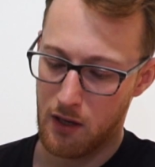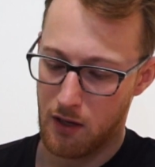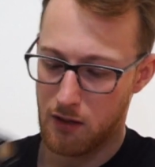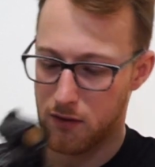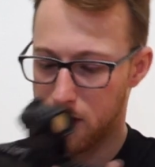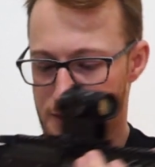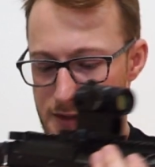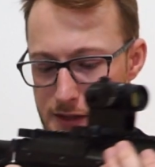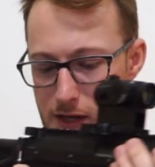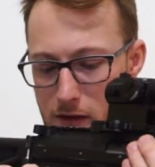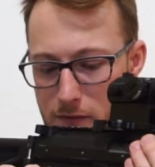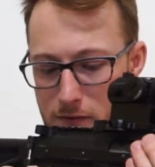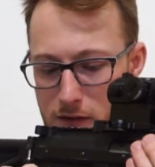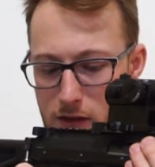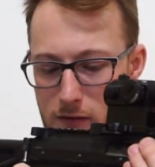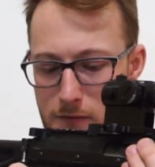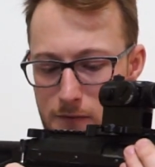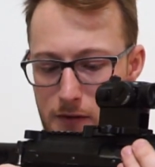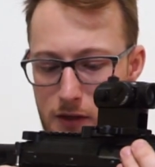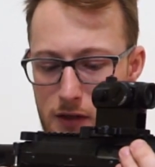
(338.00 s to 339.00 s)
The safety
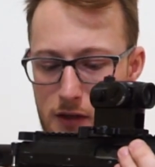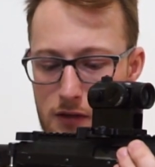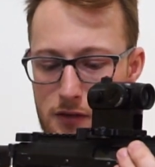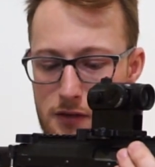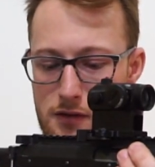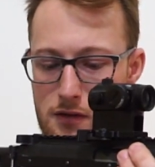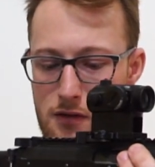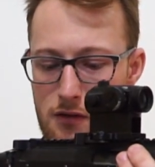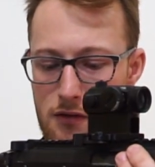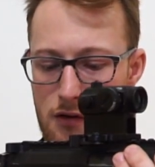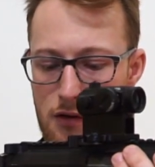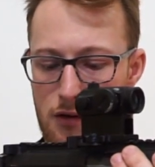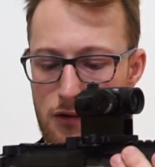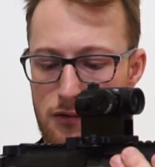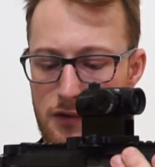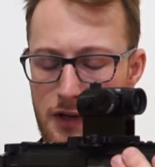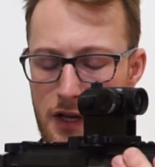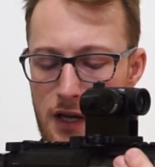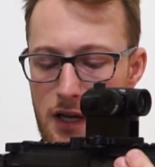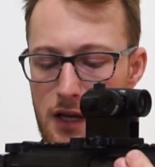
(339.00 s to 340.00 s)
feels
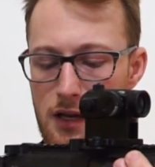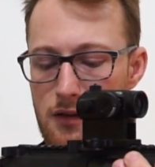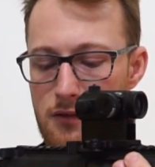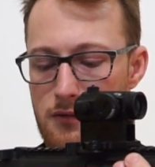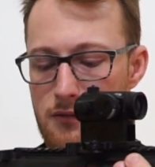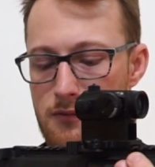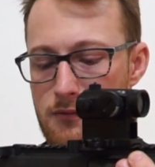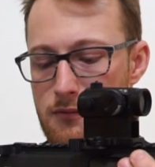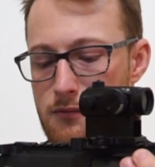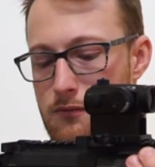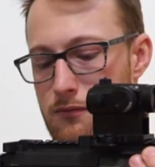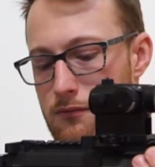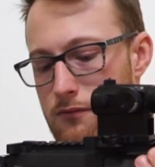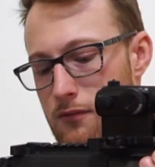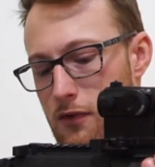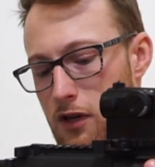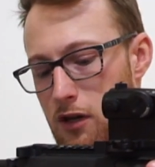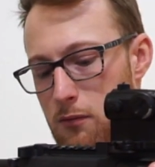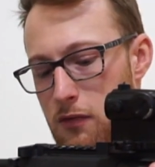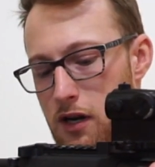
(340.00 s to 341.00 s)
okay,
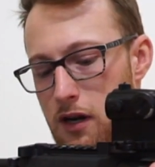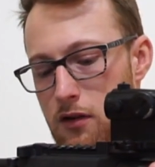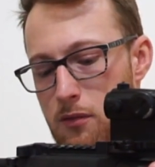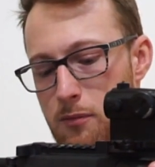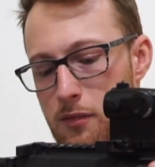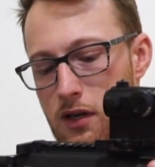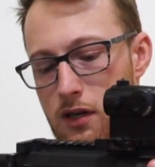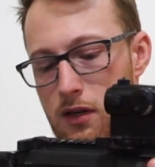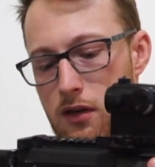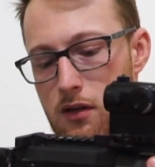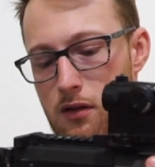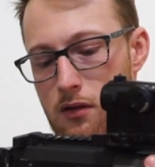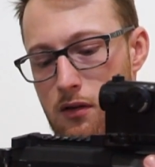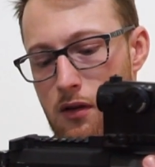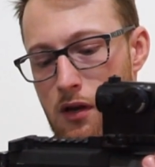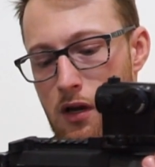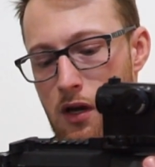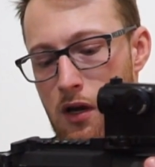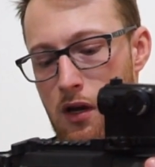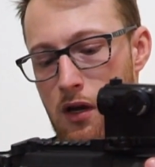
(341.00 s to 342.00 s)
in my opinion.
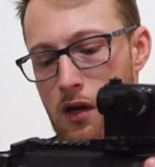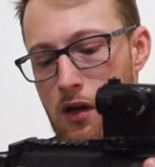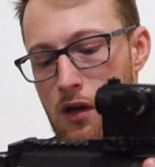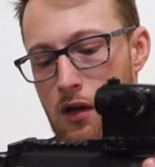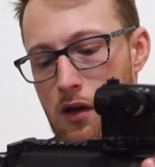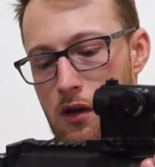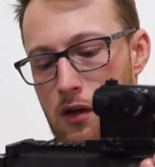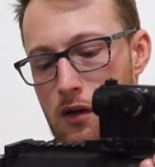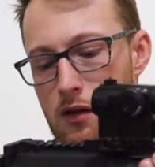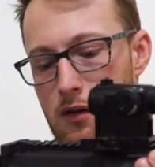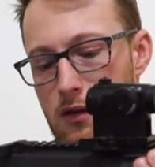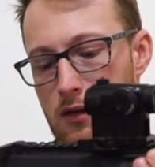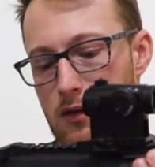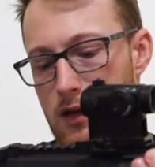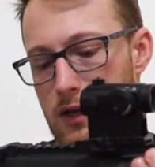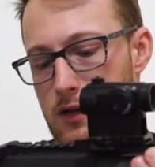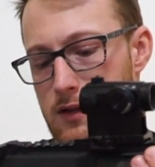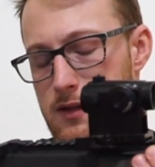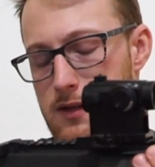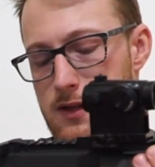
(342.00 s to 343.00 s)

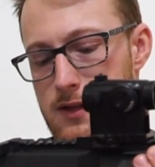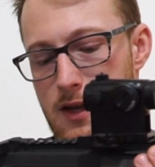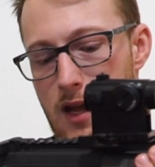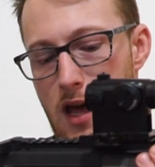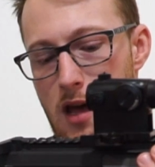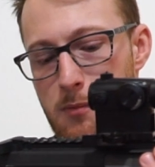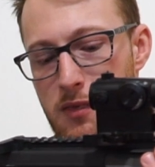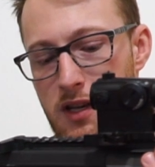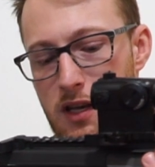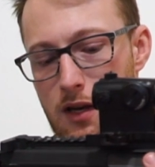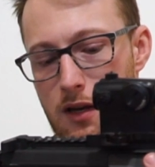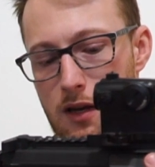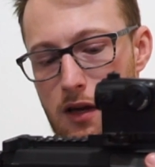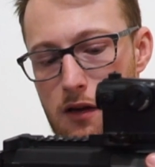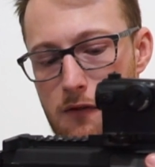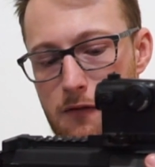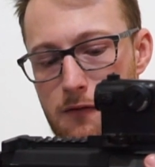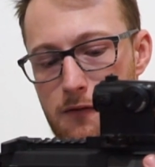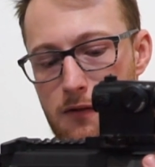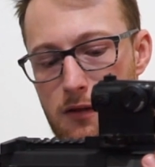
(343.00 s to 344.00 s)
It's snappy
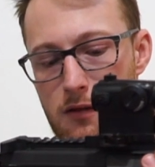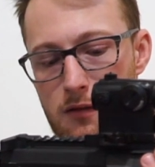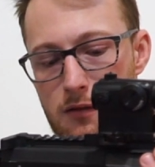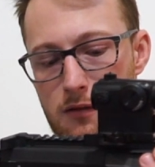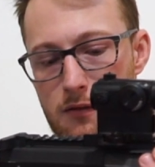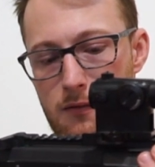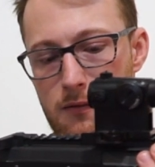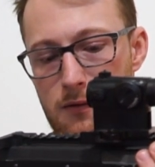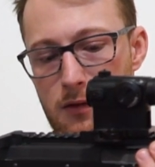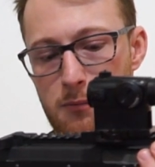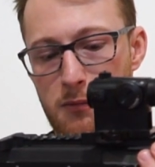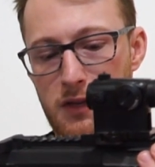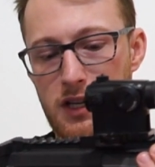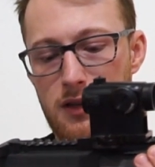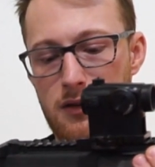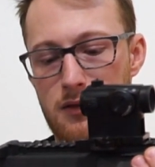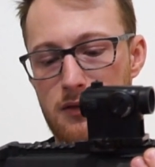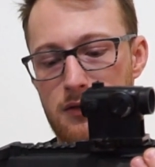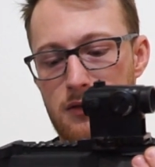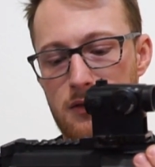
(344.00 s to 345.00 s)
enough for
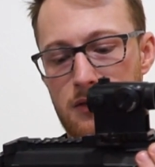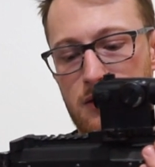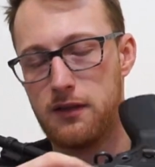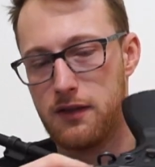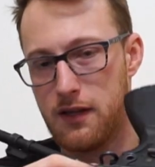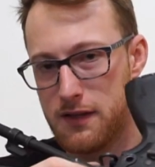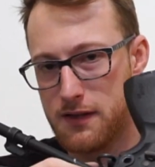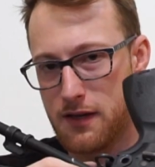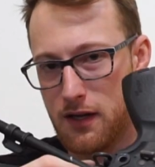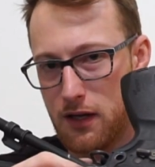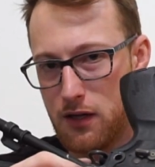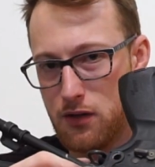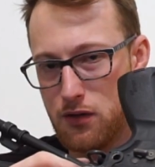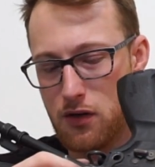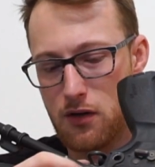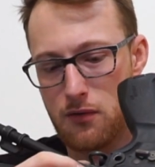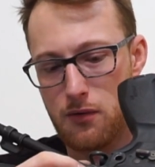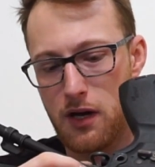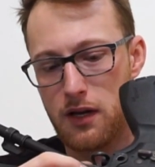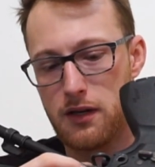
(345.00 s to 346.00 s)
me. This hinge
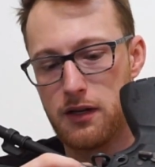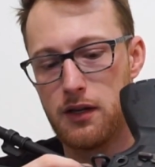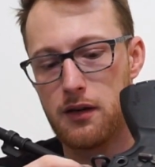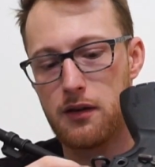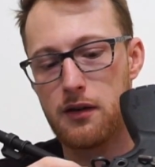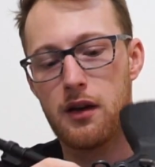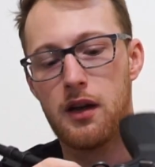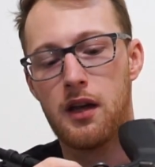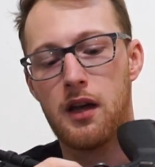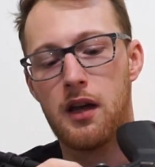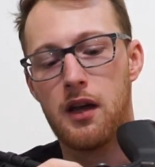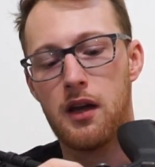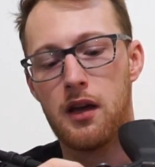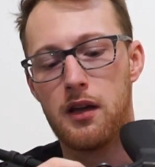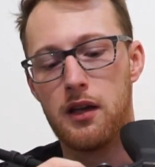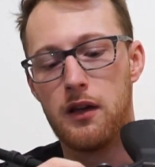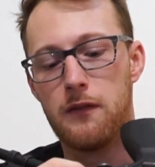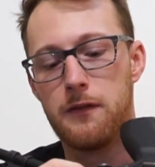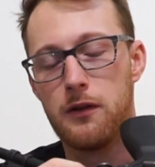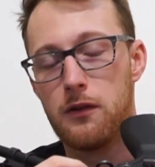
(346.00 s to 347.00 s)
right here,
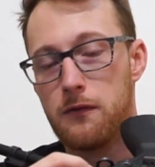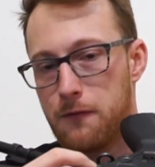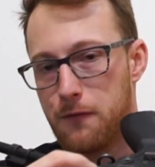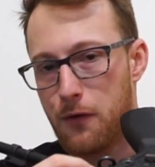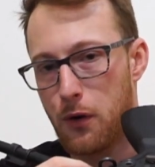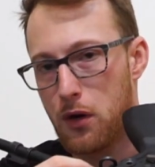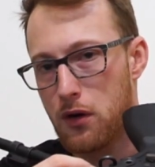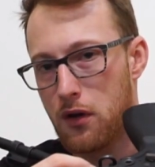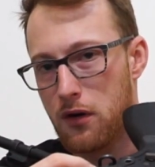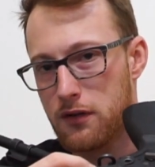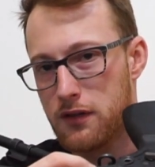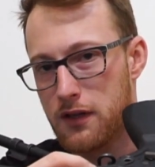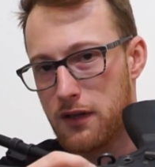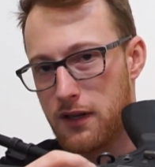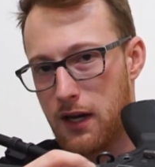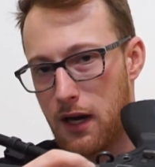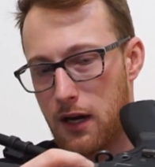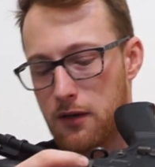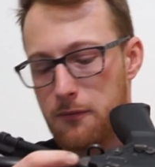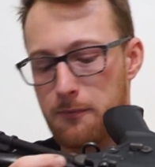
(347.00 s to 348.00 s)
if you fall on the
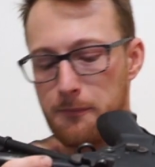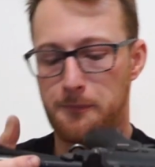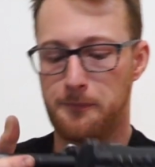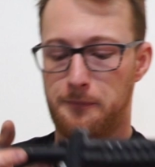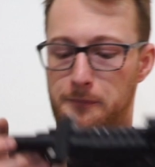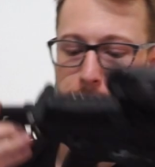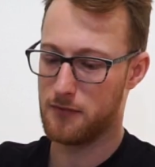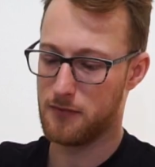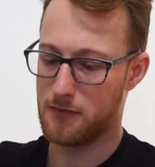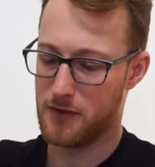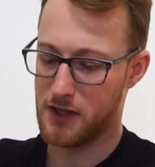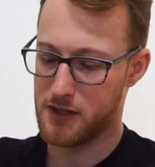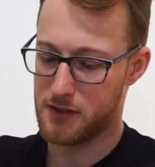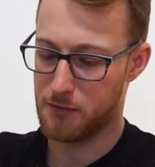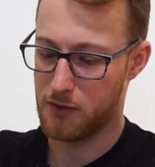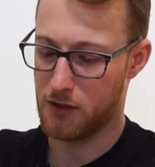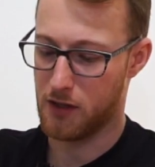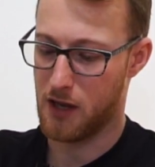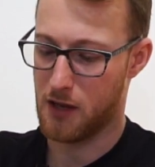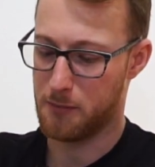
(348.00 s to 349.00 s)
gun, this
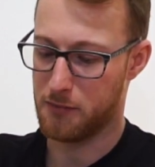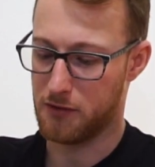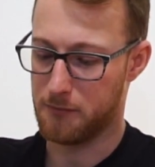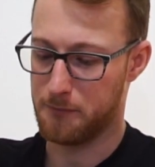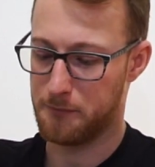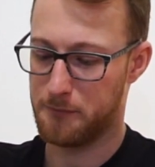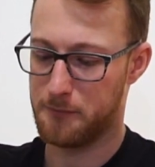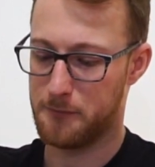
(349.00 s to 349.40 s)
will happen.